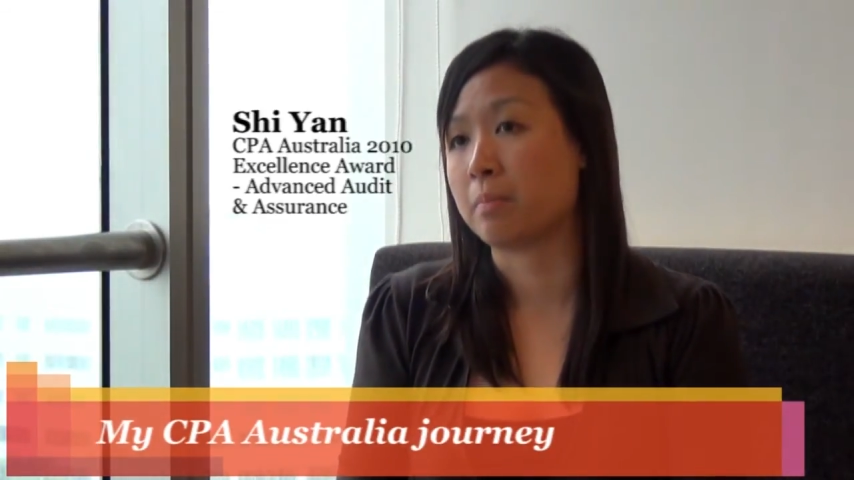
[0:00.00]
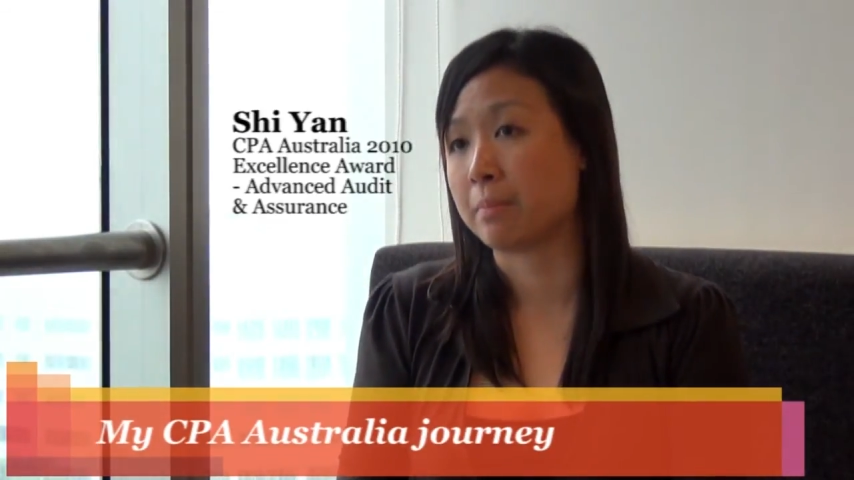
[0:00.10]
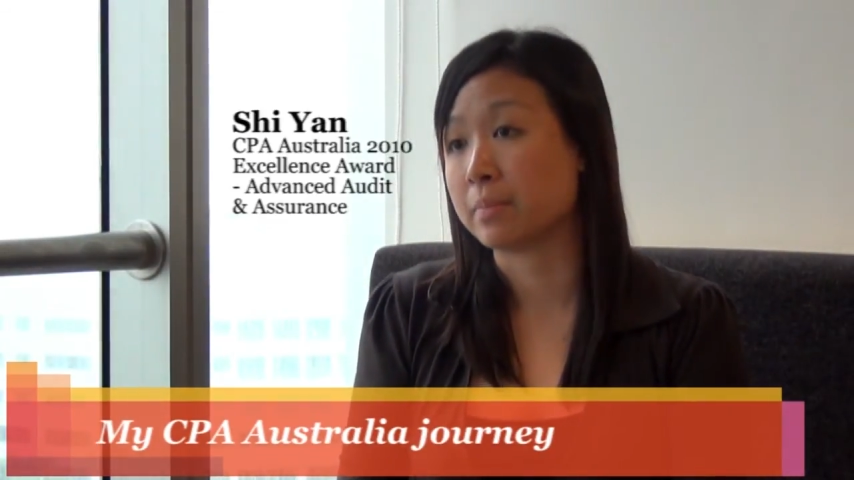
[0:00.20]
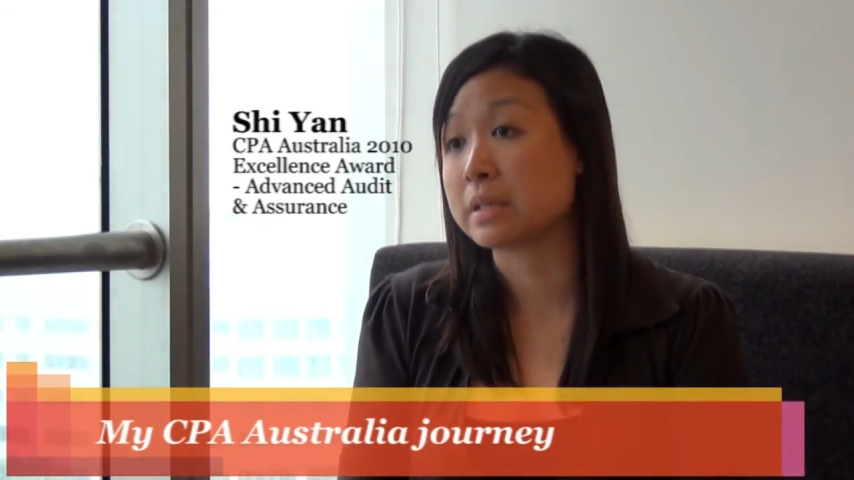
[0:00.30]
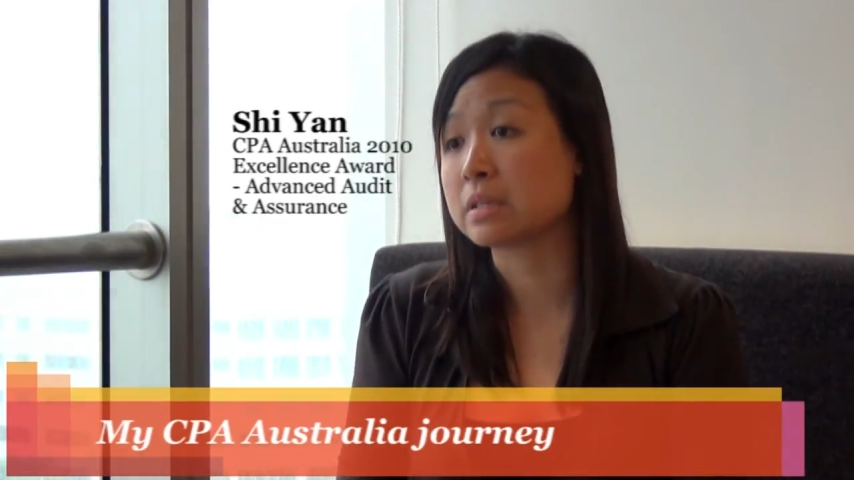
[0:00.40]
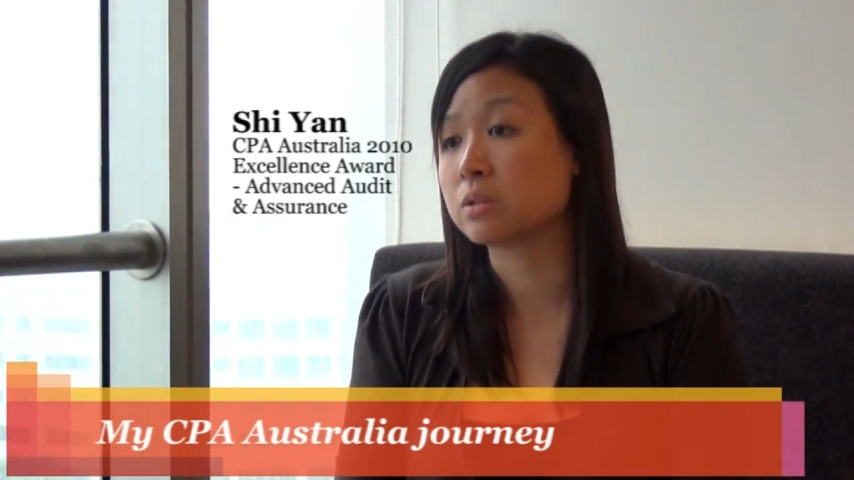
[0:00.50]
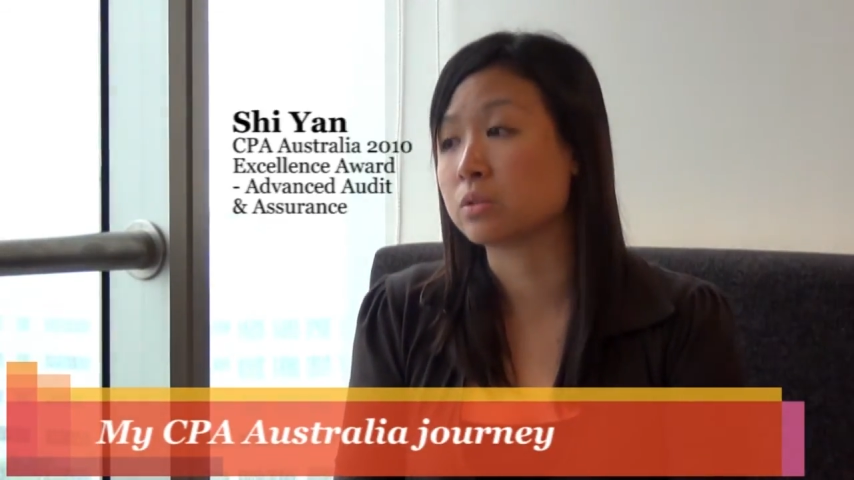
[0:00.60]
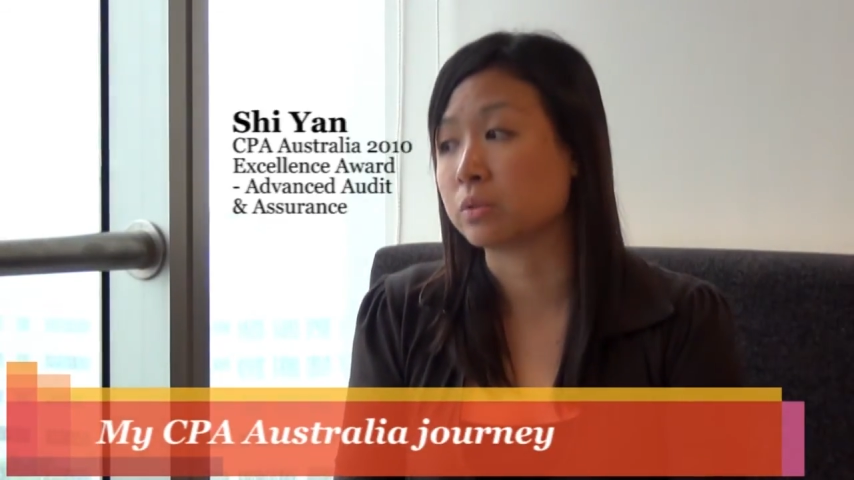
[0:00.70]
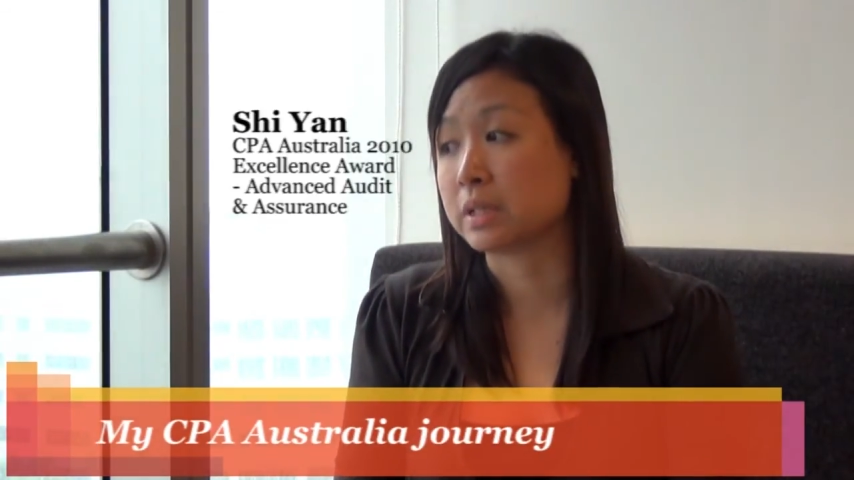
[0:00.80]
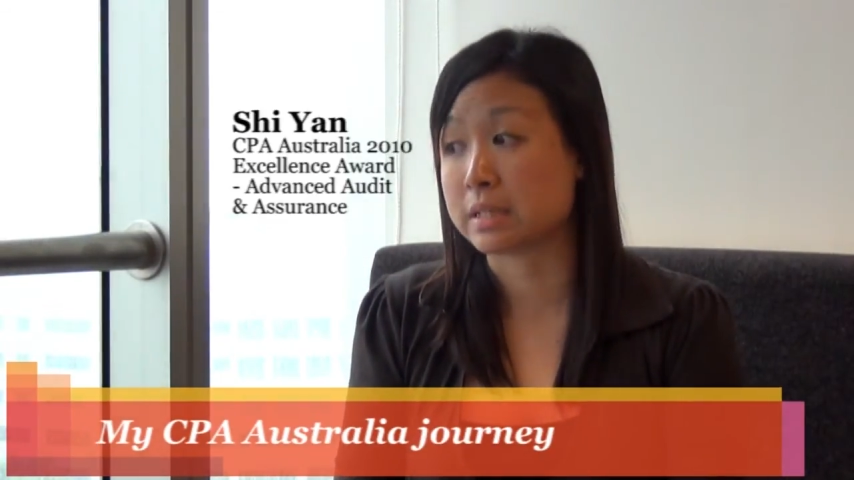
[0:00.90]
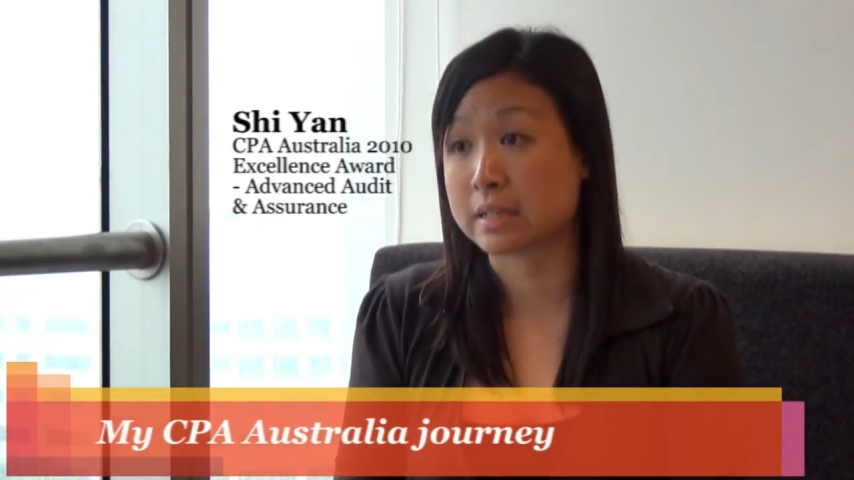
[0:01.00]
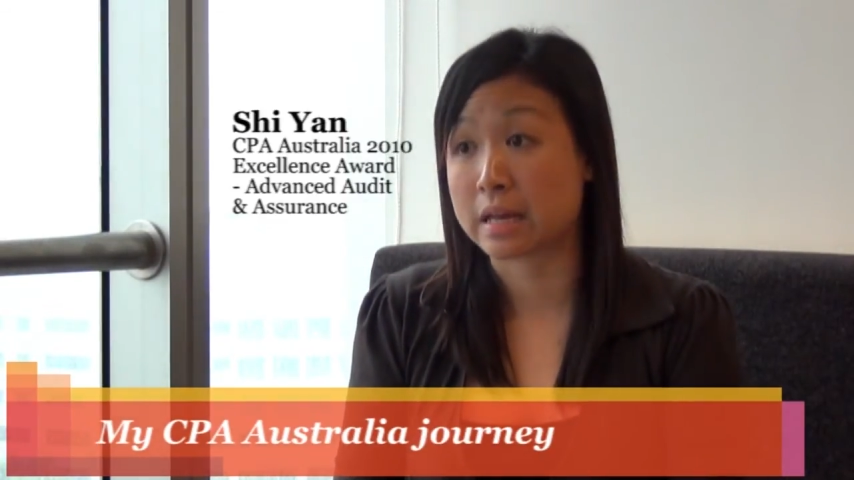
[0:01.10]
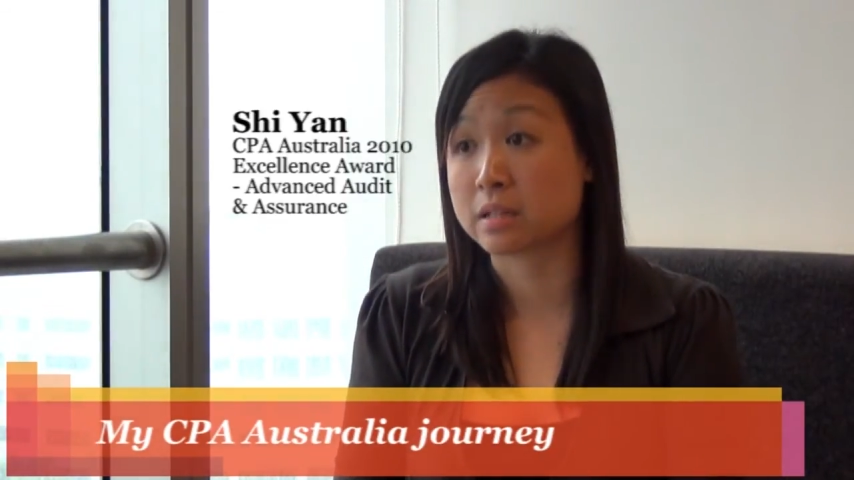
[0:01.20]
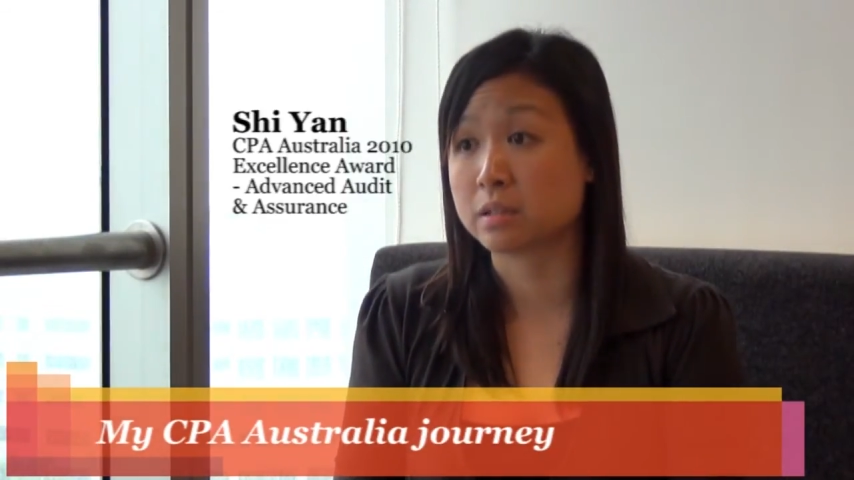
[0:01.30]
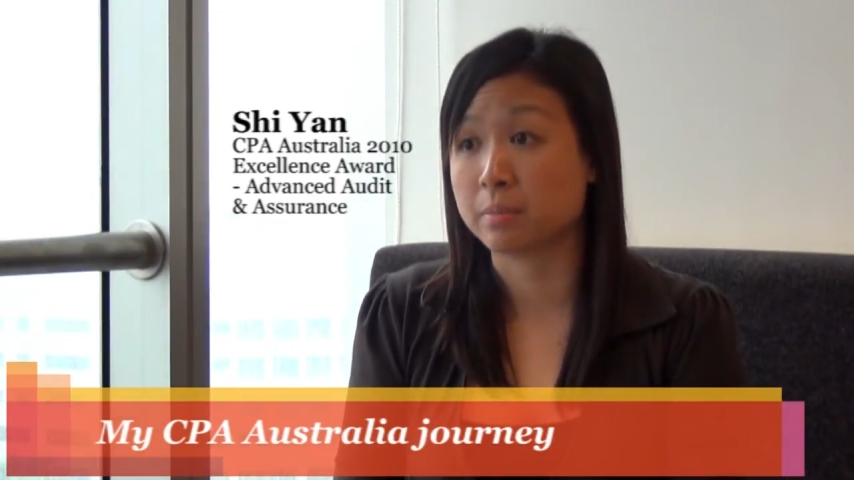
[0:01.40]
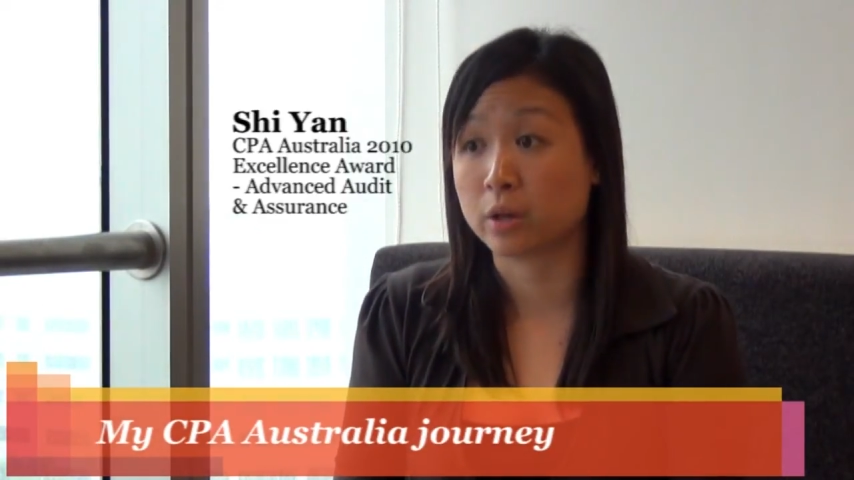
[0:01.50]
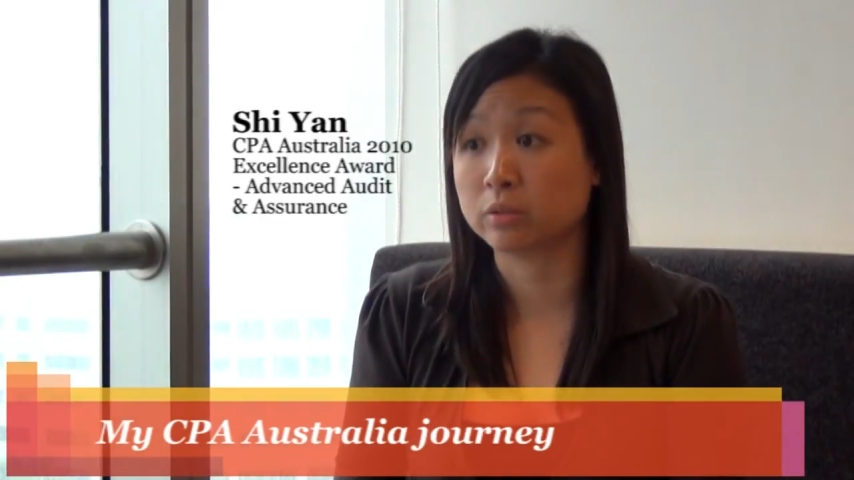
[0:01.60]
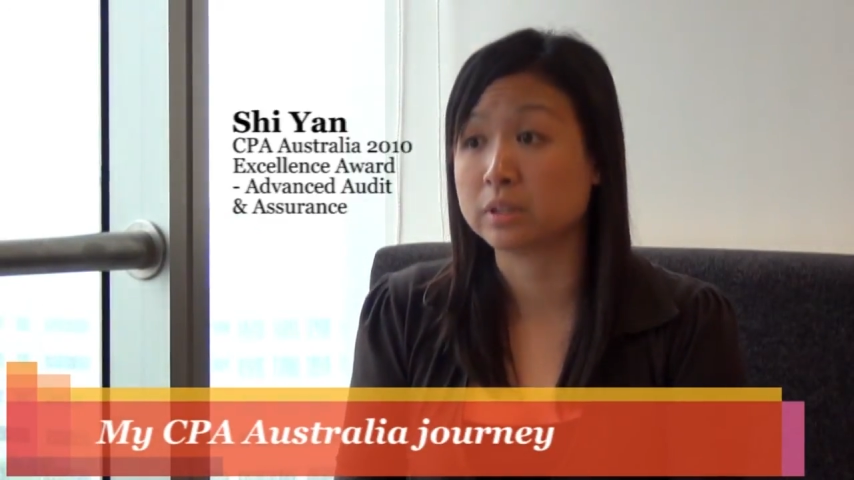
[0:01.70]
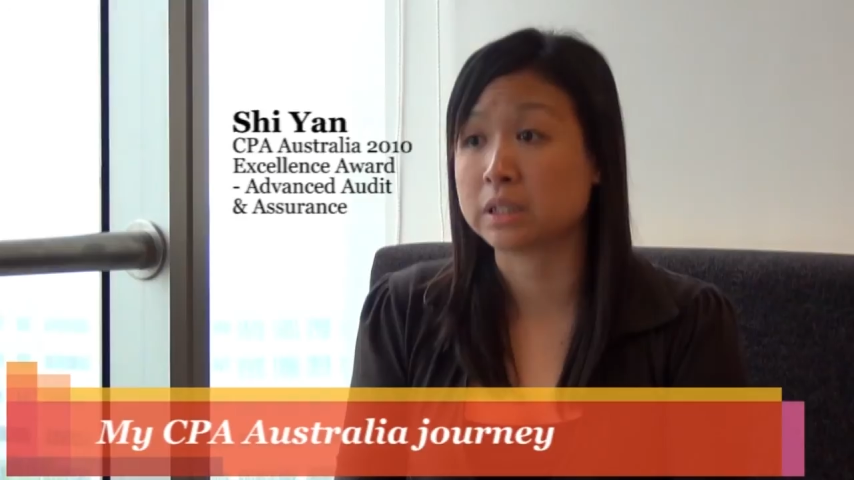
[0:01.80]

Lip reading: members to discuss about